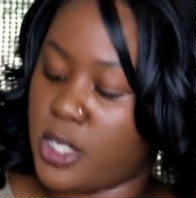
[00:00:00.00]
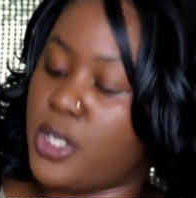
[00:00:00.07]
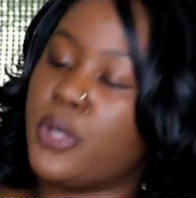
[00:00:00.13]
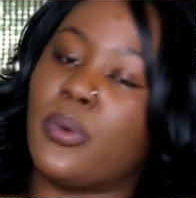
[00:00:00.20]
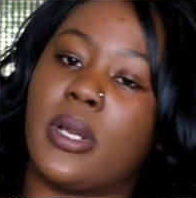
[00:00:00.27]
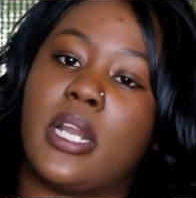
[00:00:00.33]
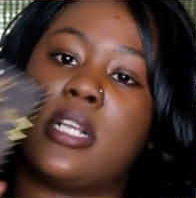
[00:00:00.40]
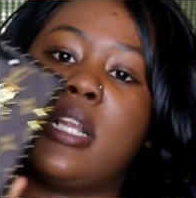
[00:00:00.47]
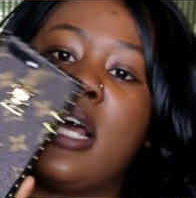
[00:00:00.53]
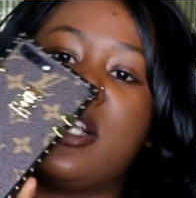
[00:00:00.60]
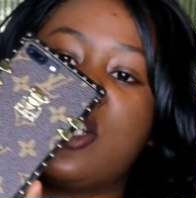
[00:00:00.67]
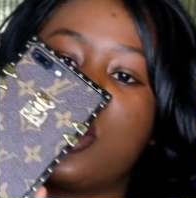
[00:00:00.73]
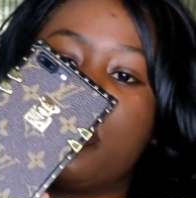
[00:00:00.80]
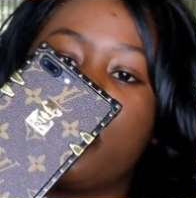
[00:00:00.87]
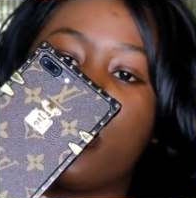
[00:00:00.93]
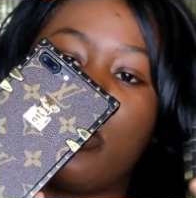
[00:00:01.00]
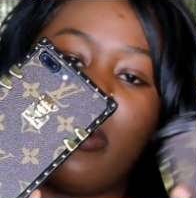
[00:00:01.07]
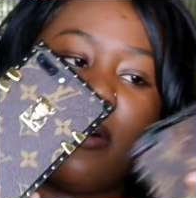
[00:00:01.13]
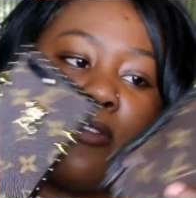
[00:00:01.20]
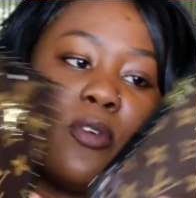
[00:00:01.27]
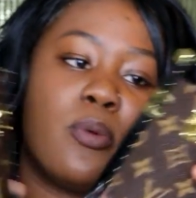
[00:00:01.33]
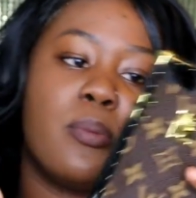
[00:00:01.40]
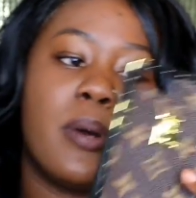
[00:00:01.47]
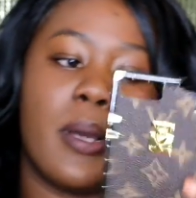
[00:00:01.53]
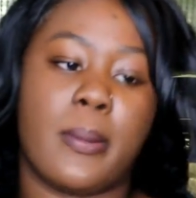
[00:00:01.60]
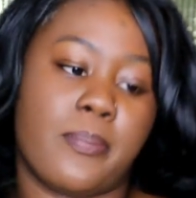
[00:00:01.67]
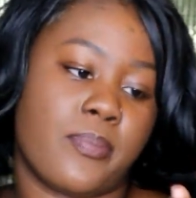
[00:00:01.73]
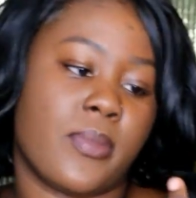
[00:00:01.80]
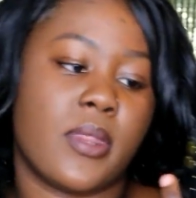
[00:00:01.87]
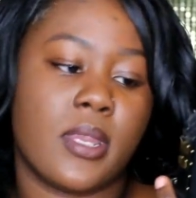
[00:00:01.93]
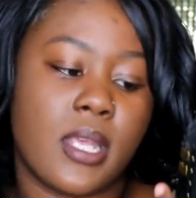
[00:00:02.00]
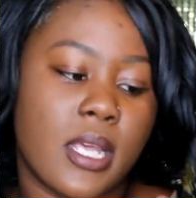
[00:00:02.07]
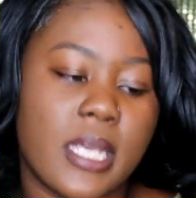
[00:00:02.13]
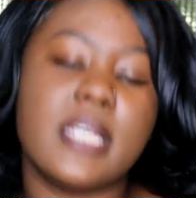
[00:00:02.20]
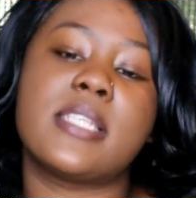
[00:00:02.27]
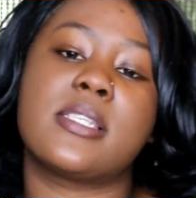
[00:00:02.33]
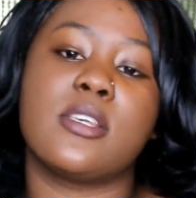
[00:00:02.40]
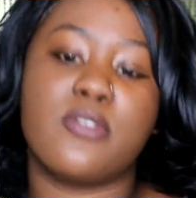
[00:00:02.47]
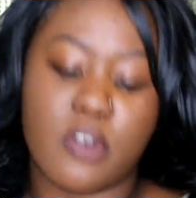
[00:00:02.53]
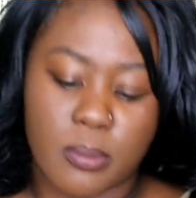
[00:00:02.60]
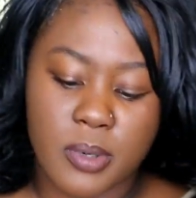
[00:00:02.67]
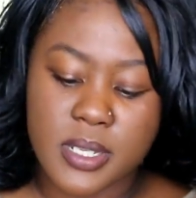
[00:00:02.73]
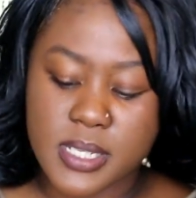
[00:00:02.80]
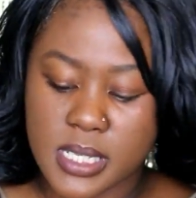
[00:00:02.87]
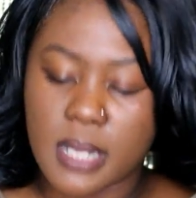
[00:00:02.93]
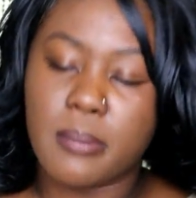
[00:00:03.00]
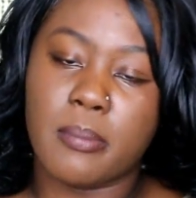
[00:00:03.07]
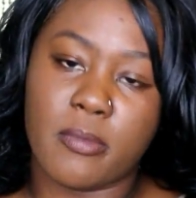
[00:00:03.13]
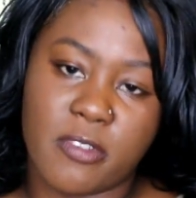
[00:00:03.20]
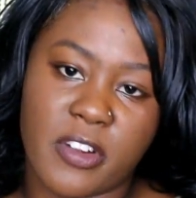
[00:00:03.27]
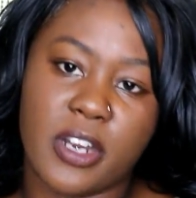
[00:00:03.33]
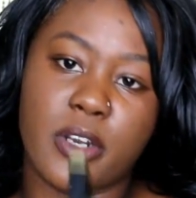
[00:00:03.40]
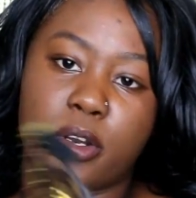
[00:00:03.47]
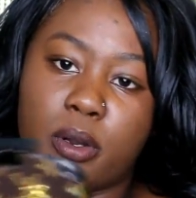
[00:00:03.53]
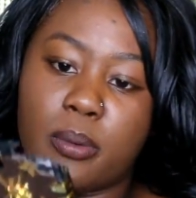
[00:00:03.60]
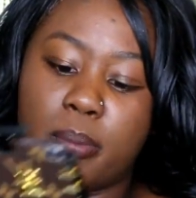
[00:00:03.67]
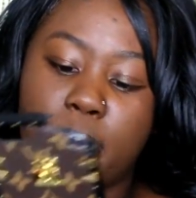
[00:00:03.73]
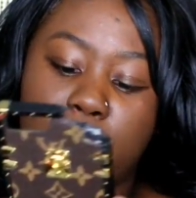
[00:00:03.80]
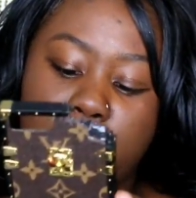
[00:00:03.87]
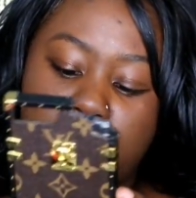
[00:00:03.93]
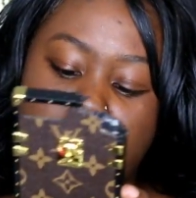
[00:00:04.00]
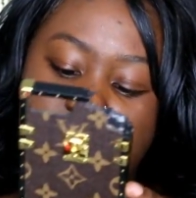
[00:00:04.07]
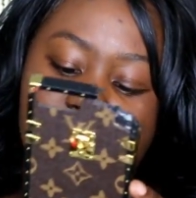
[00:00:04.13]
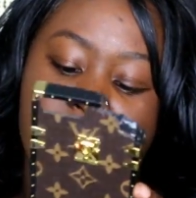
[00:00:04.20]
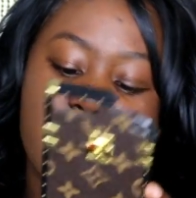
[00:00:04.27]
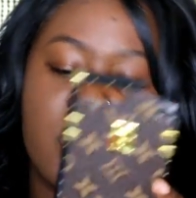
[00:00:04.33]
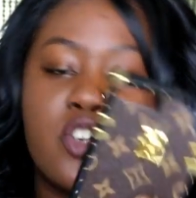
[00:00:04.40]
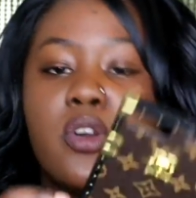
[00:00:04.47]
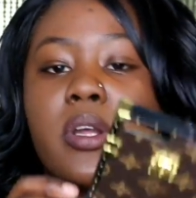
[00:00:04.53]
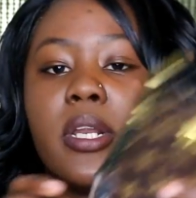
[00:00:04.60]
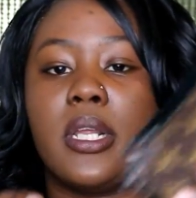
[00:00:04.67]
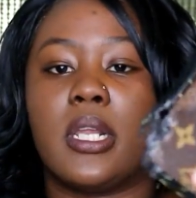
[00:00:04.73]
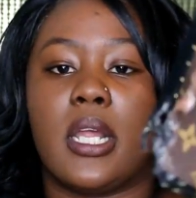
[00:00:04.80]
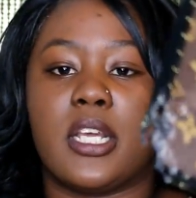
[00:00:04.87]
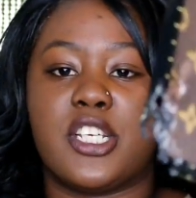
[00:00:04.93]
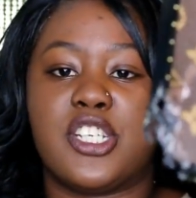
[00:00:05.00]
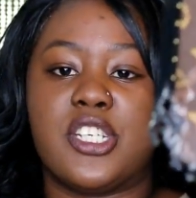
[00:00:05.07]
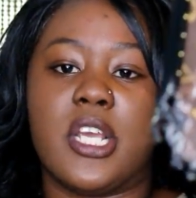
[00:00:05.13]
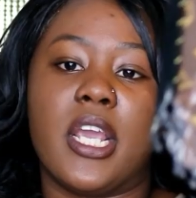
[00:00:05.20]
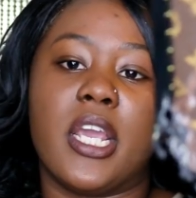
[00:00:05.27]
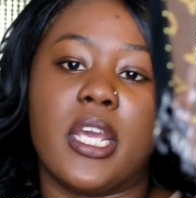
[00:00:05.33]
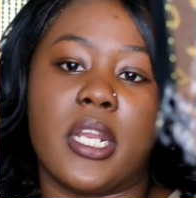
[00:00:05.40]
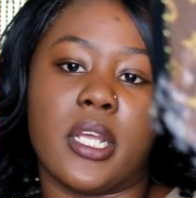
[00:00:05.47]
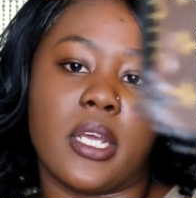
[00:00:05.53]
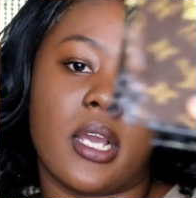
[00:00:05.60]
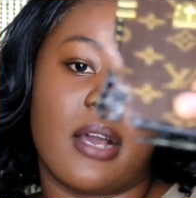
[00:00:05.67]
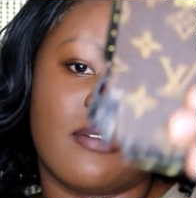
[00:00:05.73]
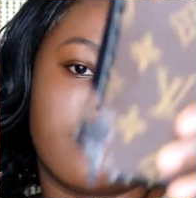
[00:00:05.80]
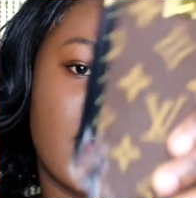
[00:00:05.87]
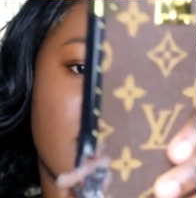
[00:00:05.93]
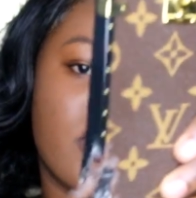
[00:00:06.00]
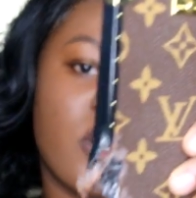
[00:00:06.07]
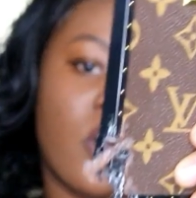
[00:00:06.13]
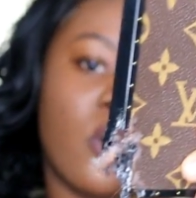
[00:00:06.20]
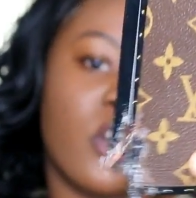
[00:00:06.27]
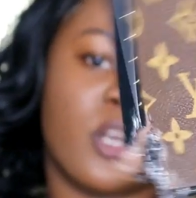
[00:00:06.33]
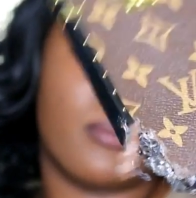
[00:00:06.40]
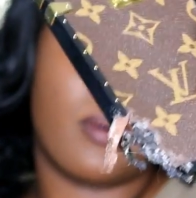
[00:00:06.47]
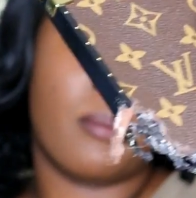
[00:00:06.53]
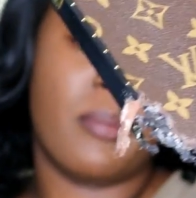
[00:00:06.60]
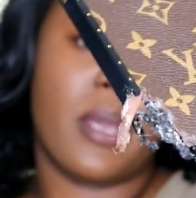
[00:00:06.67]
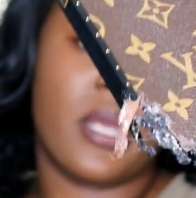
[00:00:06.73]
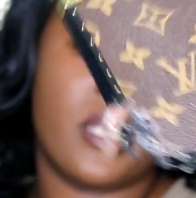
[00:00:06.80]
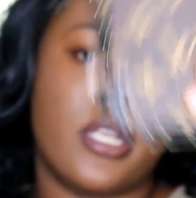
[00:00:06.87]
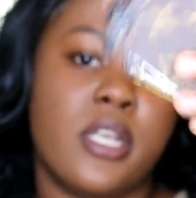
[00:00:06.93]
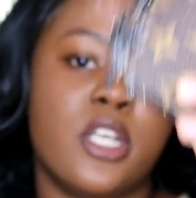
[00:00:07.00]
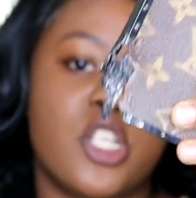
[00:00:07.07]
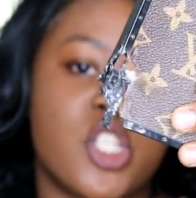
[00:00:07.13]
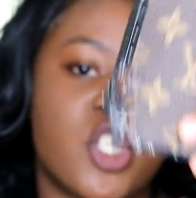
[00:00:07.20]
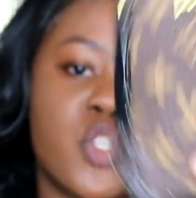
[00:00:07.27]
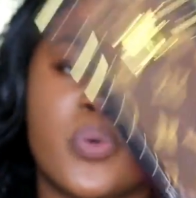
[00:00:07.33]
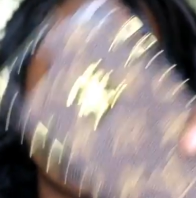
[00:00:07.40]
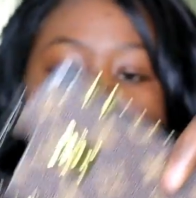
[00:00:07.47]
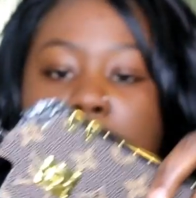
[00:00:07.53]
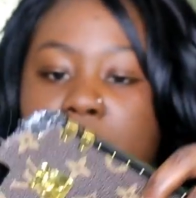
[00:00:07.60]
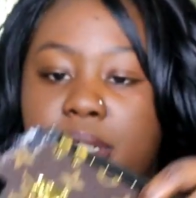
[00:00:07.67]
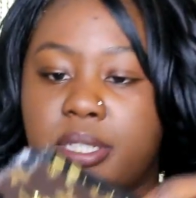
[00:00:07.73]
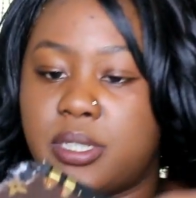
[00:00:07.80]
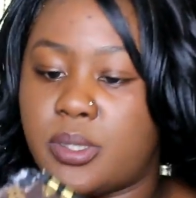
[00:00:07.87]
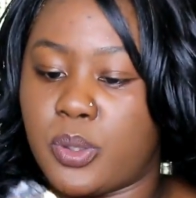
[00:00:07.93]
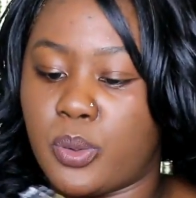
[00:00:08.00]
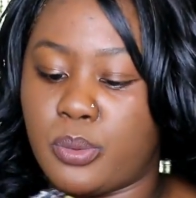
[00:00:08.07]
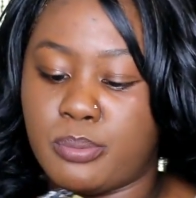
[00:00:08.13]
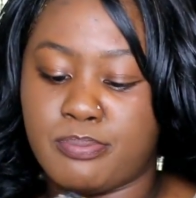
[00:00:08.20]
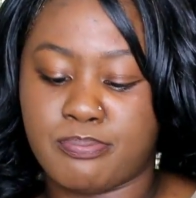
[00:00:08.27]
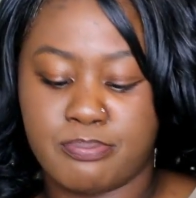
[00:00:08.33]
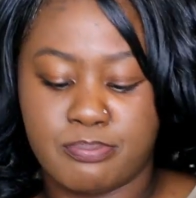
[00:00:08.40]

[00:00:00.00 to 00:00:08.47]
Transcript: a new one that I just put on my phone, but it's still from the same vendor, but she destroyed it. Like, she ate it. I found her under my bed chewing on this. So